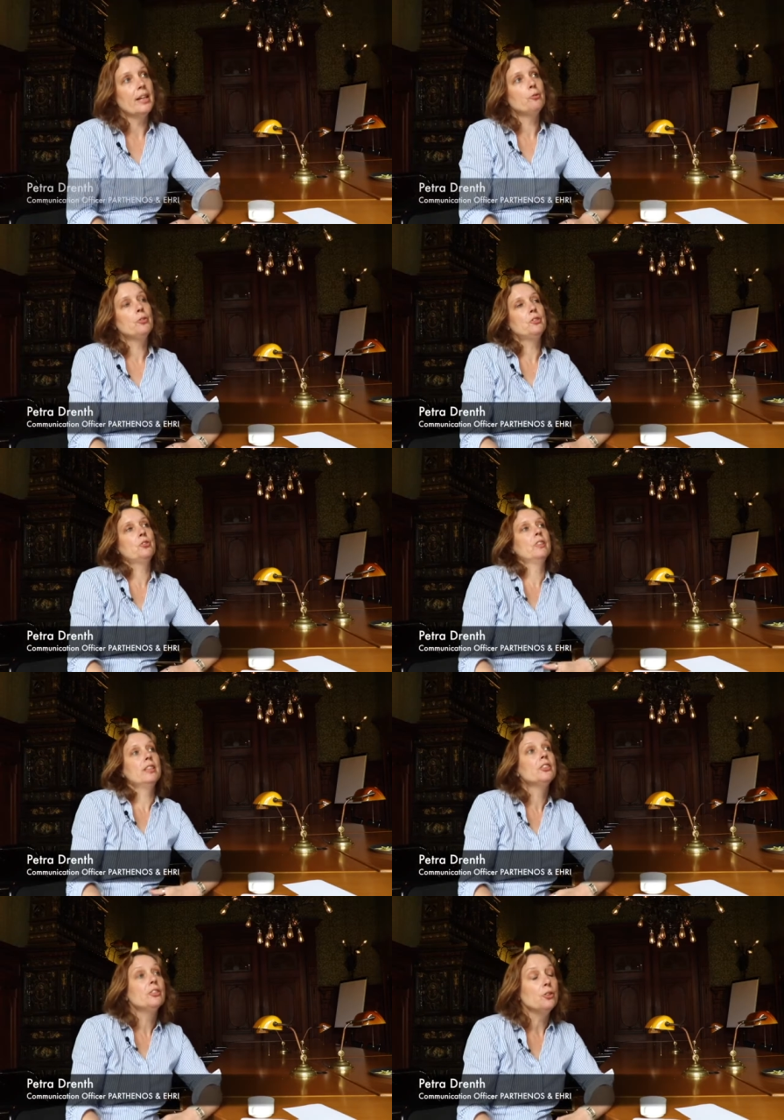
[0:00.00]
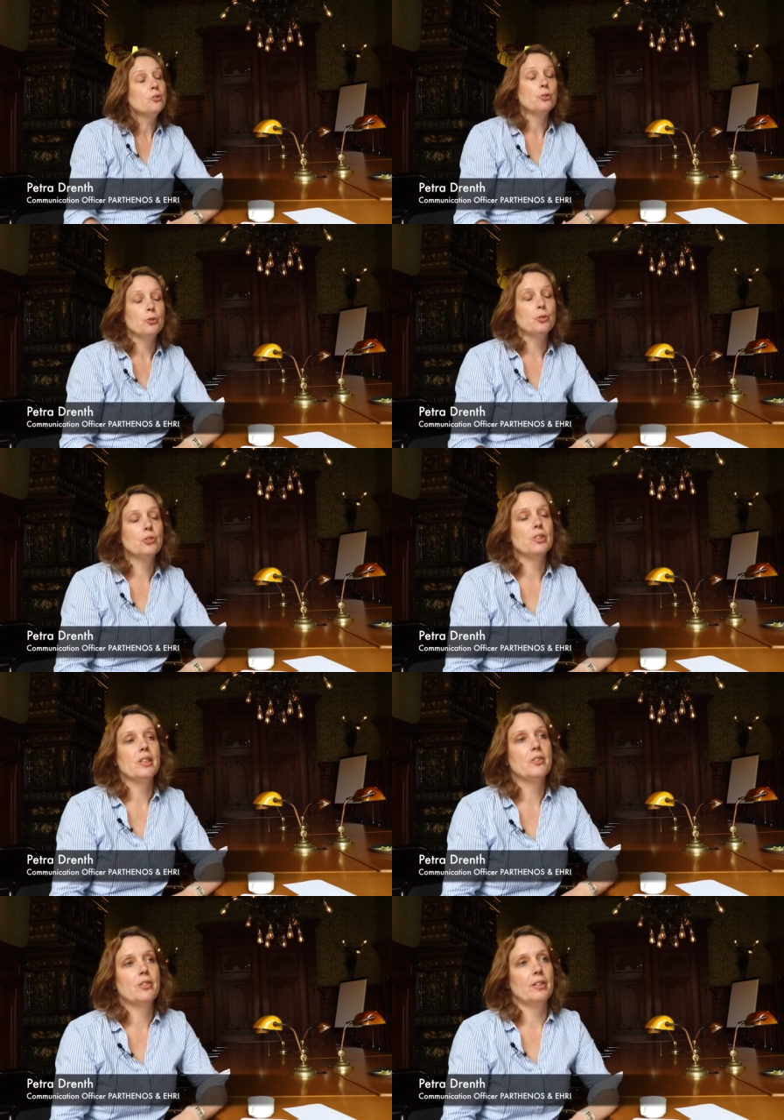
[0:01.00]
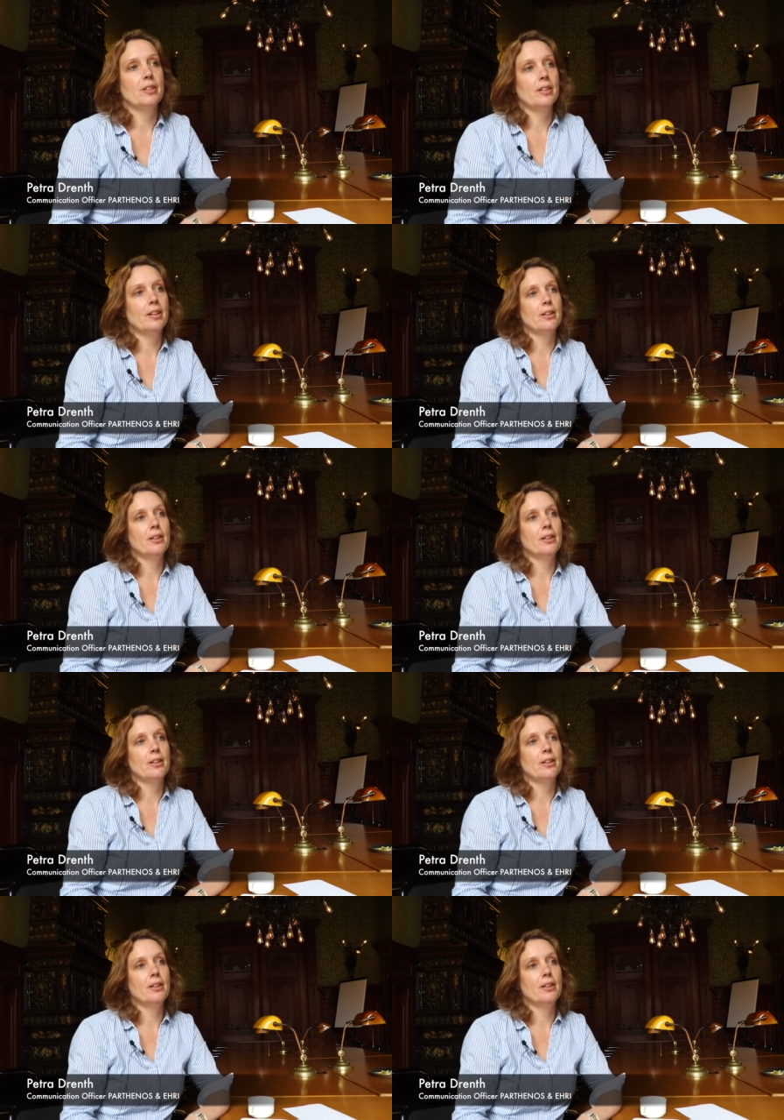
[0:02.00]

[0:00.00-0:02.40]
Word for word: have the traditional tools that uh,